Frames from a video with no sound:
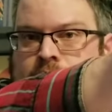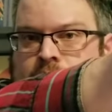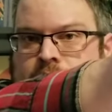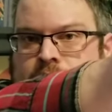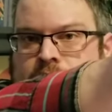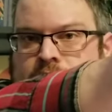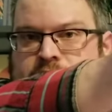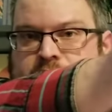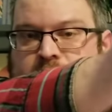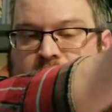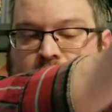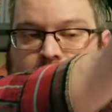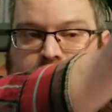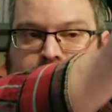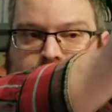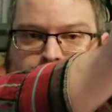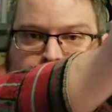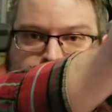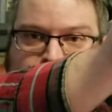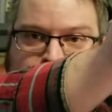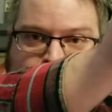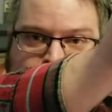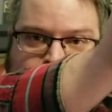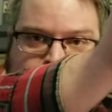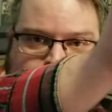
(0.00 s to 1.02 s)
Spawn number
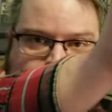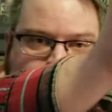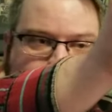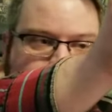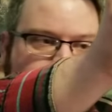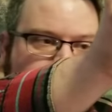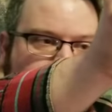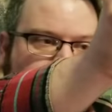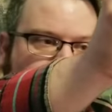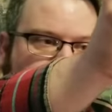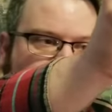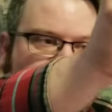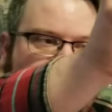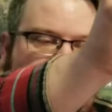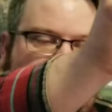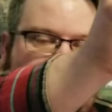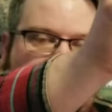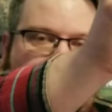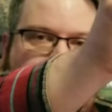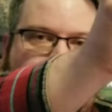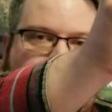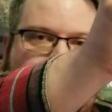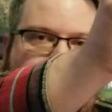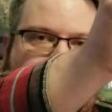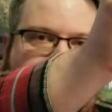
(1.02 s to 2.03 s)
9.
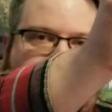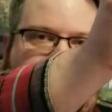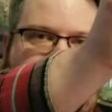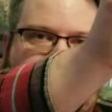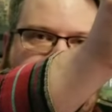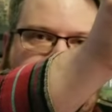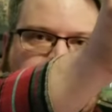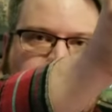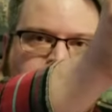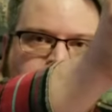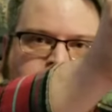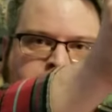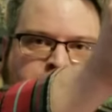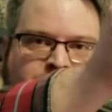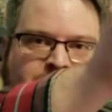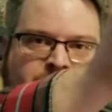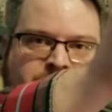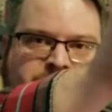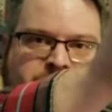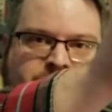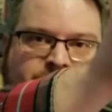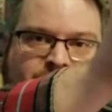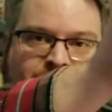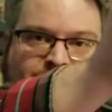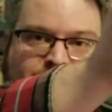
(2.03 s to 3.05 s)
So that is the first appearance
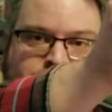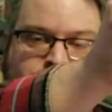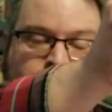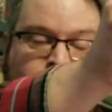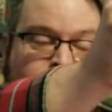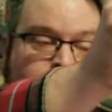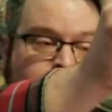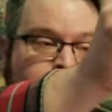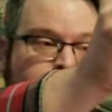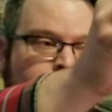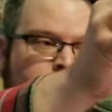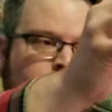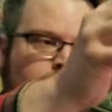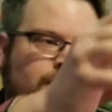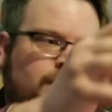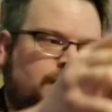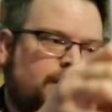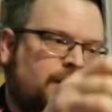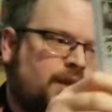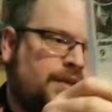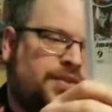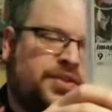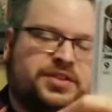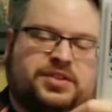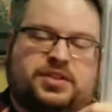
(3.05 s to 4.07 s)
of Angela.
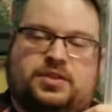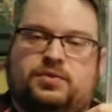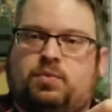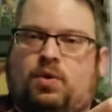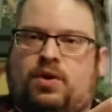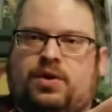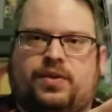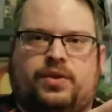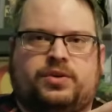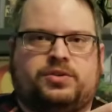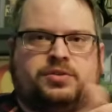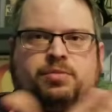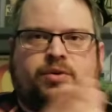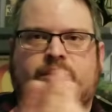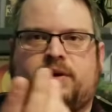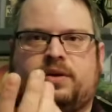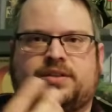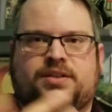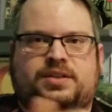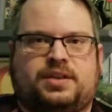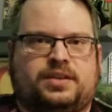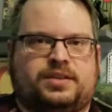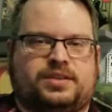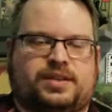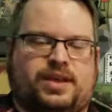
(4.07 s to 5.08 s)
And this is one of those books
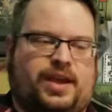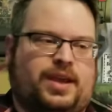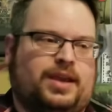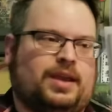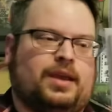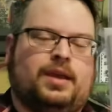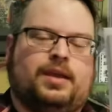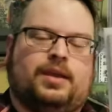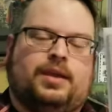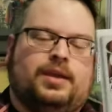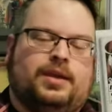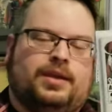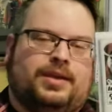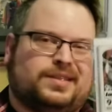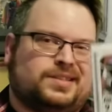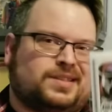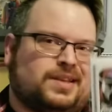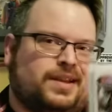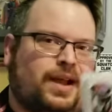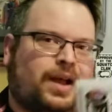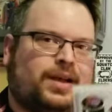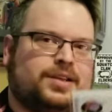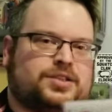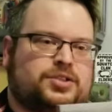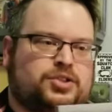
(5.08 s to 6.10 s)
that's, like, it's
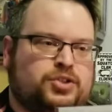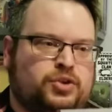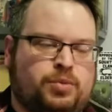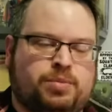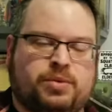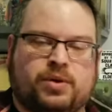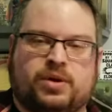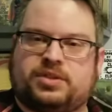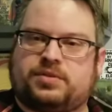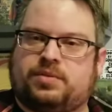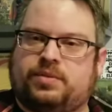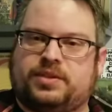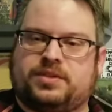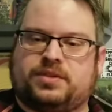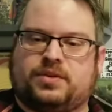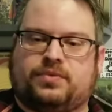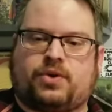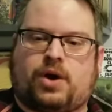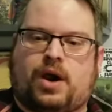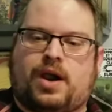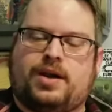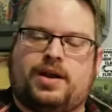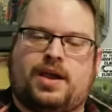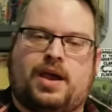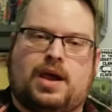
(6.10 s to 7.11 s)
not super expensive
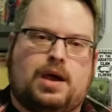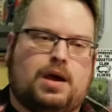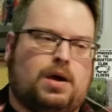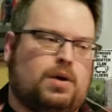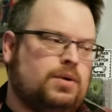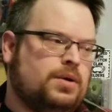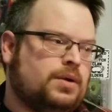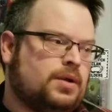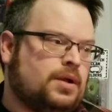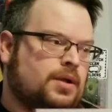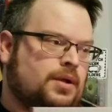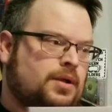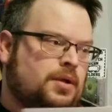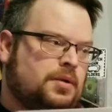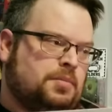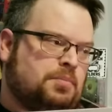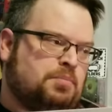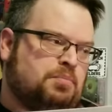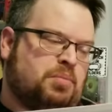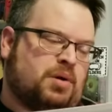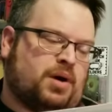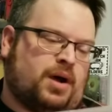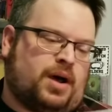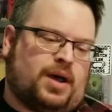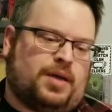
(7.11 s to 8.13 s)
right now,
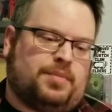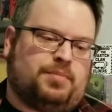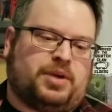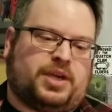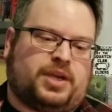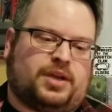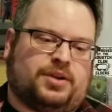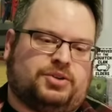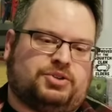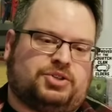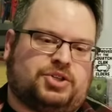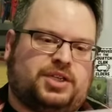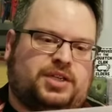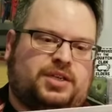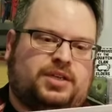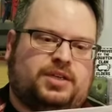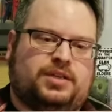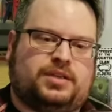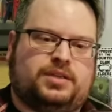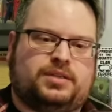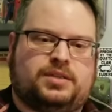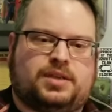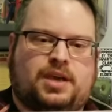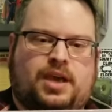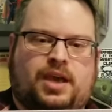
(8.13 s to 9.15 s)
but because she
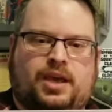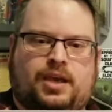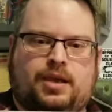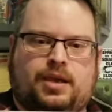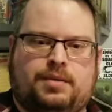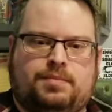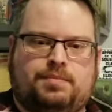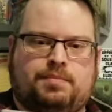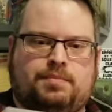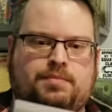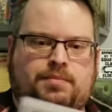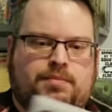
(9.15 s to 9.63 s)
is a